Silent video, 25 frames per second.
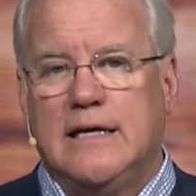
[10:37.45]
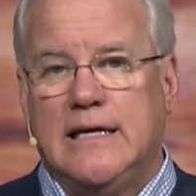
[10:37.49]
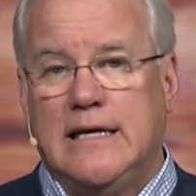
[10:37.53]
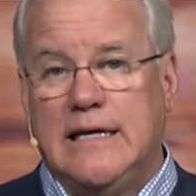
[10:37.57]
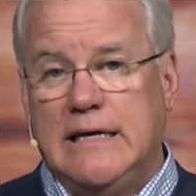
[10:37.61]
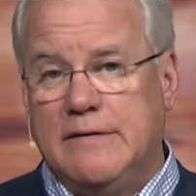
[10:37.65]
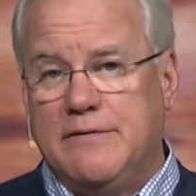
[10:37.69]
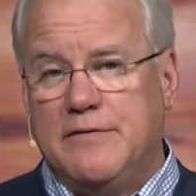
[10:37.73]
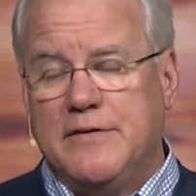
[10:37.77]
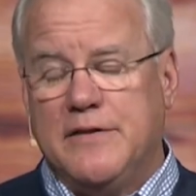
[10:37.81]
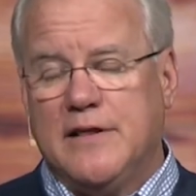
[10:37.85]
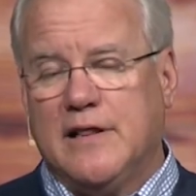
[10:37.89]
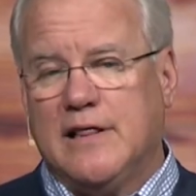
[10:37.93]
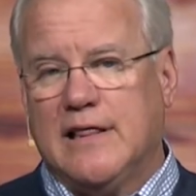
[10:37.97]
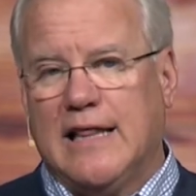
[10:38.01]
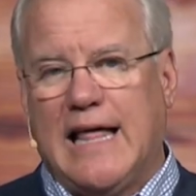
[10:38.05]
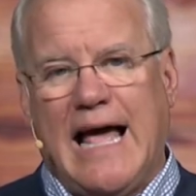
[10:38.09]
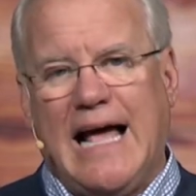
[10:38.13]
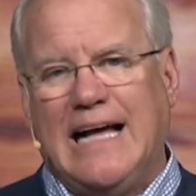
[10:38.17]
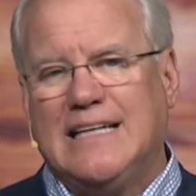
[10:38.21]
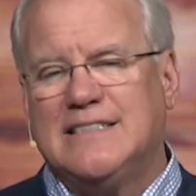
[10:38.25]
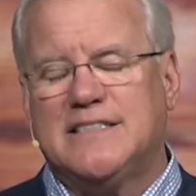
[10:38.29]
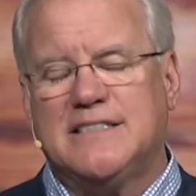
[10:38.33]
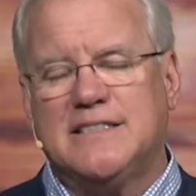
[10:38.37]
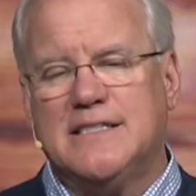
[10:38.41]
Even the
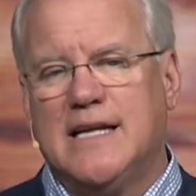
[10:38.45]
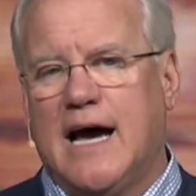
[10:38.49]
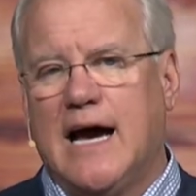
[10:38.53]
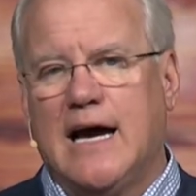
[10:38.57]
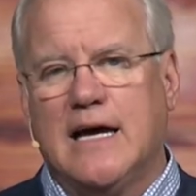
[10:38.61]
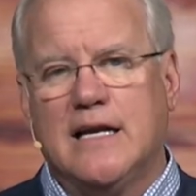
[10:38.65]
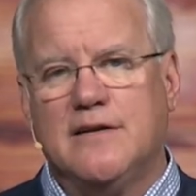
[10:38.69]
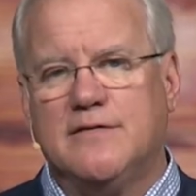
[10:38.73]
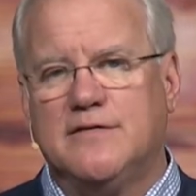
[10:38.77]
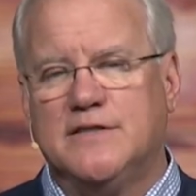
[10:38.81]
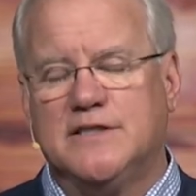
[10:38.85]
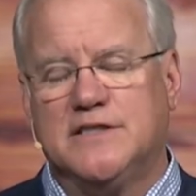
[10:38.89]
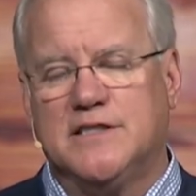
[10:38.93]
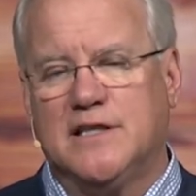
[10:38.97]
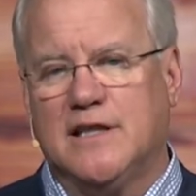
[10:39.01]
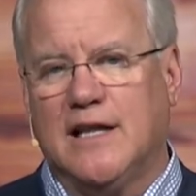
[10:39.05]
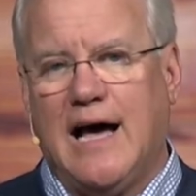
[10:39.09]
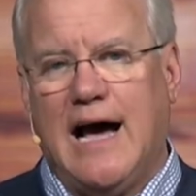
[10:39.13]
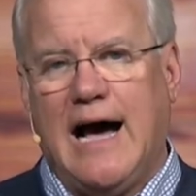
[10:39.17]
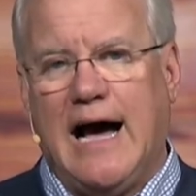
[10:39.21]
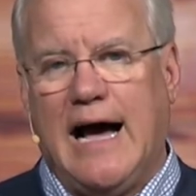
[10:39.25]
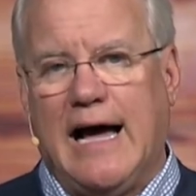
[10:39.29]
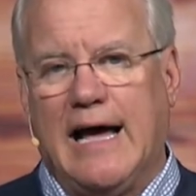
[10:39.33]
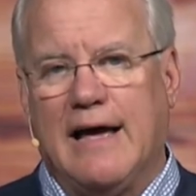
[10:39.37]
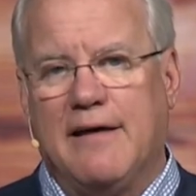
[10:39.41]
last night of his
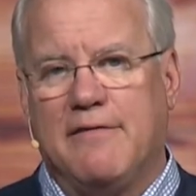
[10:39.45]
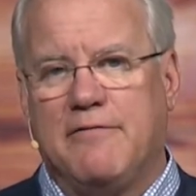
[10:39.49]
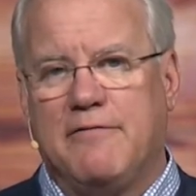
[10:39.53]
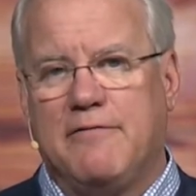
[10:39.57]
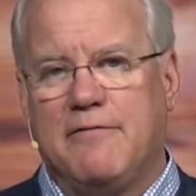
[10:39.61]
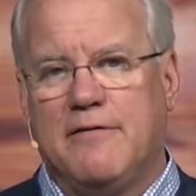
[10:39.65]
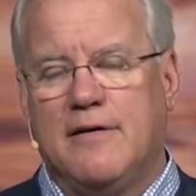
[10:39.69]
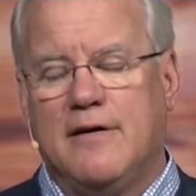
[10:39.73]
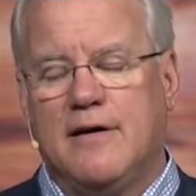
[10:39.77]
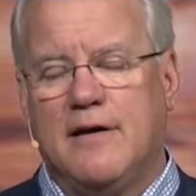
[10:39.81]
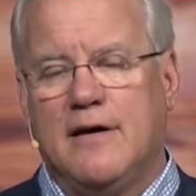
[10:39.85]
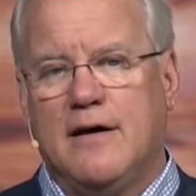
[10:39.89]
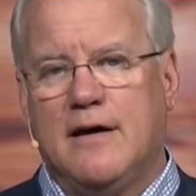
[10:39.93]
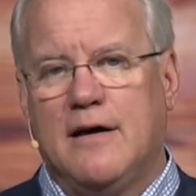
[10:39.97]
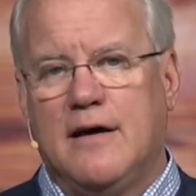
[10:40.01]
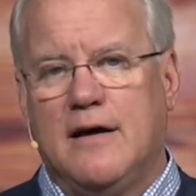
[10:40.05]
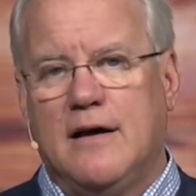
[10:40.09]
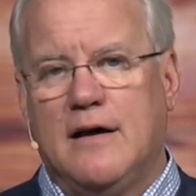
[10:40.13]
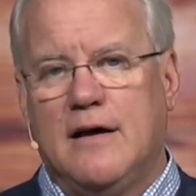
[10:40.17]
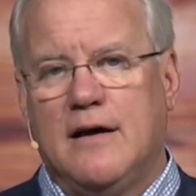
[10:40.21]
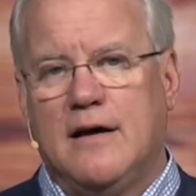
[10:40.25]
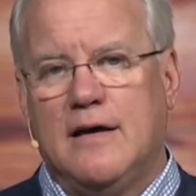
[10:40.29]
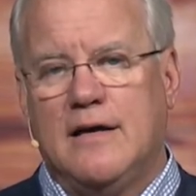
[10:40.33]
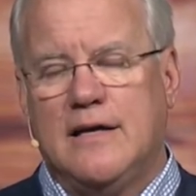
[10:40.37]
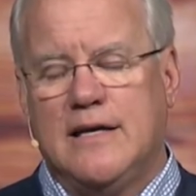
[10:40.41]
life,
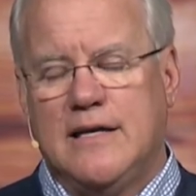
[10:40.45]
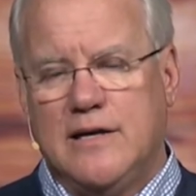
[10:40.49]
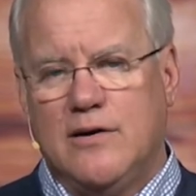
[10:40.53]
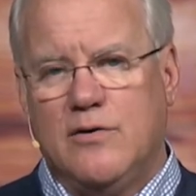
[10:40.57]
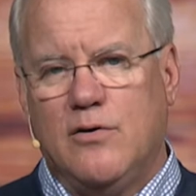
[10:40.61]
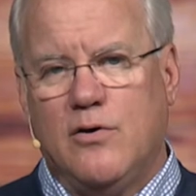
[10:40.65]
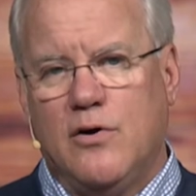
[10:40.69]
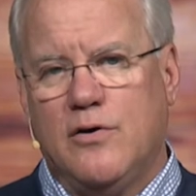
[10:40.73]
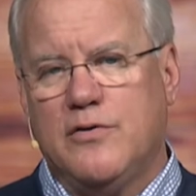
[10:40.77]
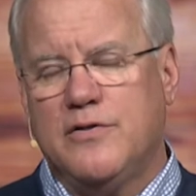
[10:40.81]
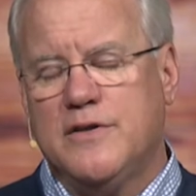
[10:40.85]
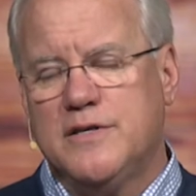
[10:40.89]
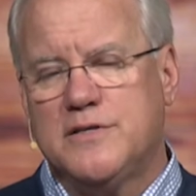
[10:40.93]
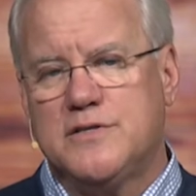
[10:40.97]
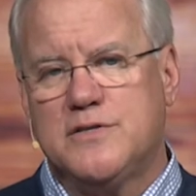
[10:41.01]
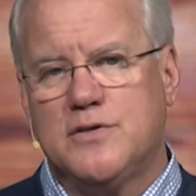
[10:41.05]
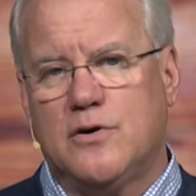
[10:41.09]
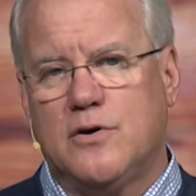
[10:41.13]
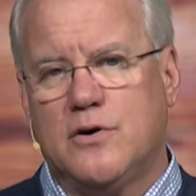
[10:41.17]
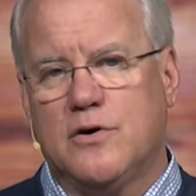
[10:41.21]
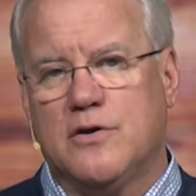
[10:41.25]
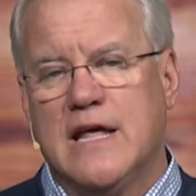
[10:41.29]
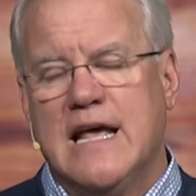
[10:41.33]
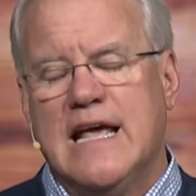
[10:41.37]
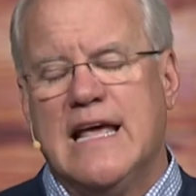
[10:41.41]
here on this
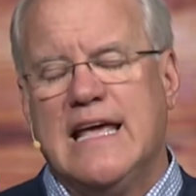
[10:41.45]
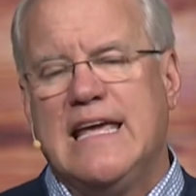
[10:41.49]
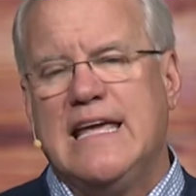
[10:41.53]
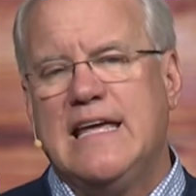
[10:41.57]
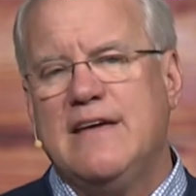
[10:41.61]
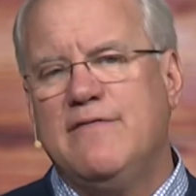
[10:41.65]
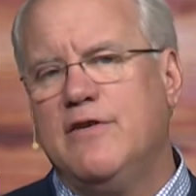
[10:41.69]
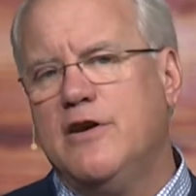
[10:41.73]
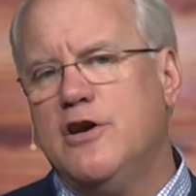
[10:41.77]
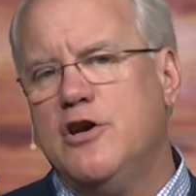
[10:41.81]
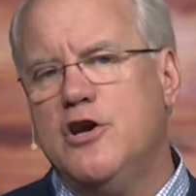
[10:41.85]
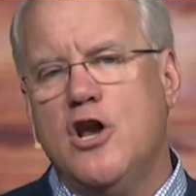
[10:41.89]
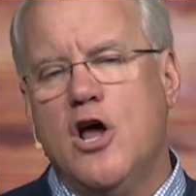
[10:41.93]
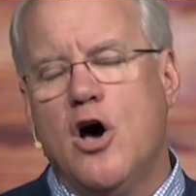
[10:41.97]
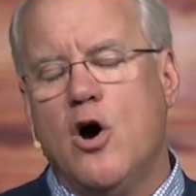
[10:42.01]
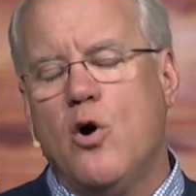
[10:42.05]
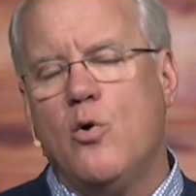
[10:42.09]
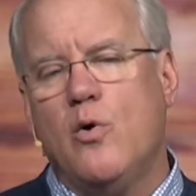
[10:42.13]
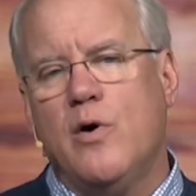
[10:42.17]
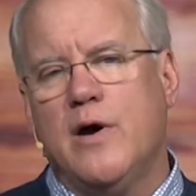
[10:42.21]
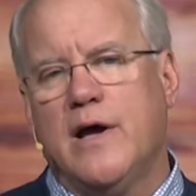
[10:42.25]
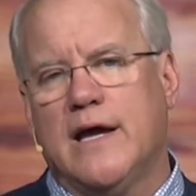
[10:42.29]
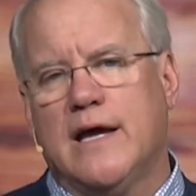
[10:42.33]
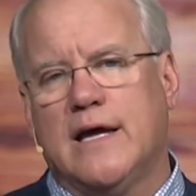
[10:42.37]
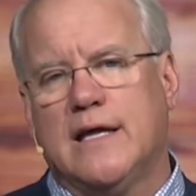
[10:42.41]
earth, even
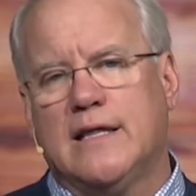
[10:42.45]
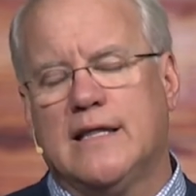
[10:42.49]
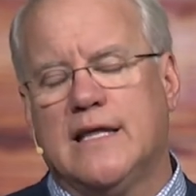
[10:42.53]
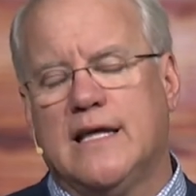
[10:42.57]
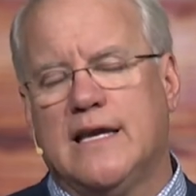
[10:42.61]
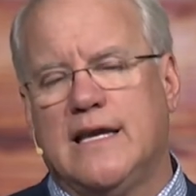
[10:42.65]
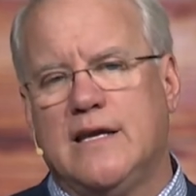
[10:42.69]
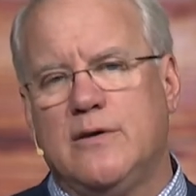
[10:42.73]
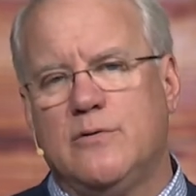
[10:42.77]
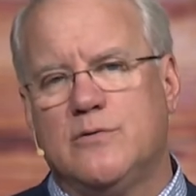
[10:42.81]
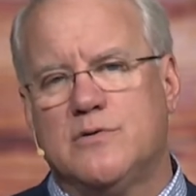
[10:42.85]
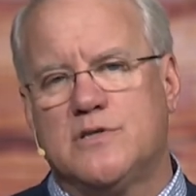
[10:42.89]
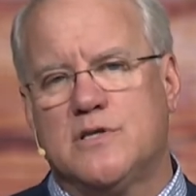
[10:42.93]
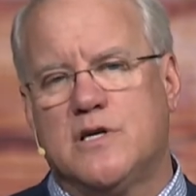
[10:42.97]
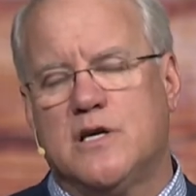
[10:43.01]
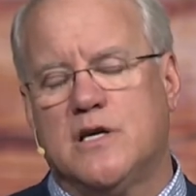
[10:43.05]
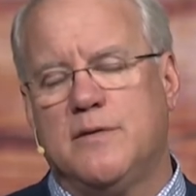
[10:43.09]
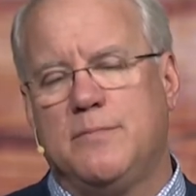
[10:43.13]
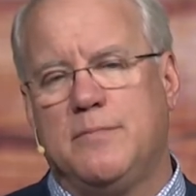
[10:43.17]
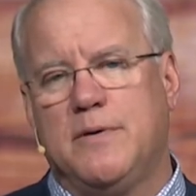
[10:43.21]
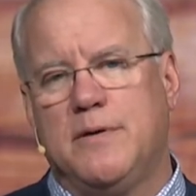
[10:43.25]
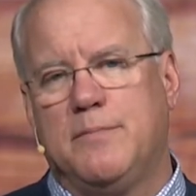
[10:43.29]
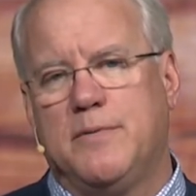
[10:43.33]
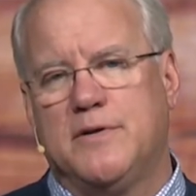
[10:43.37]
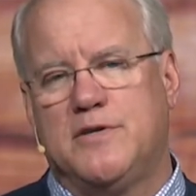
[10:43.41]
knowing that he was going
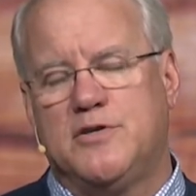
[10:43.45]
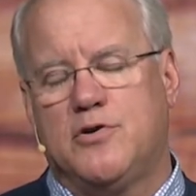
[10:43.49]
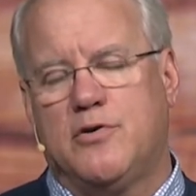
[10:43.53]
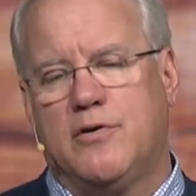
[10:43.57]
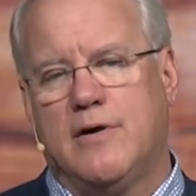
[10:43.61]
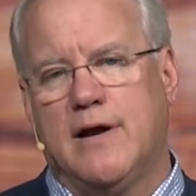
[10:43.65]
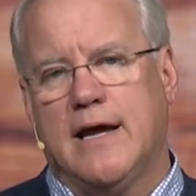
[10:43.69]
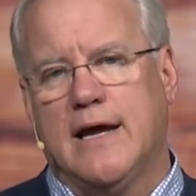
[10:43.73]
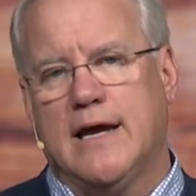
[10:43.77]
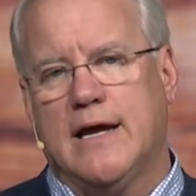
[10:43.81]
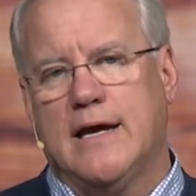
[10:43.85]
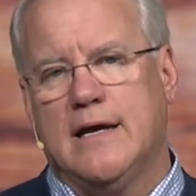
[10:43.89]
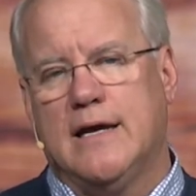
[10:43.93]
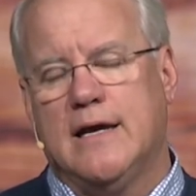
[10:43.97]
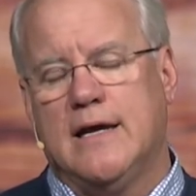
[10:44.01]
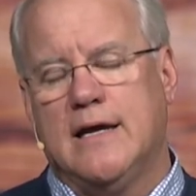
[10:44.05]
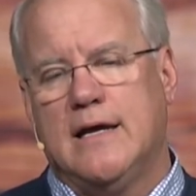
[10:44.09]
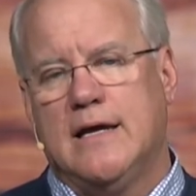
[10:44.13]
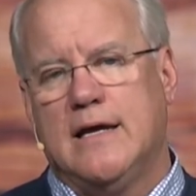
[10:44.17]
to be betrayed,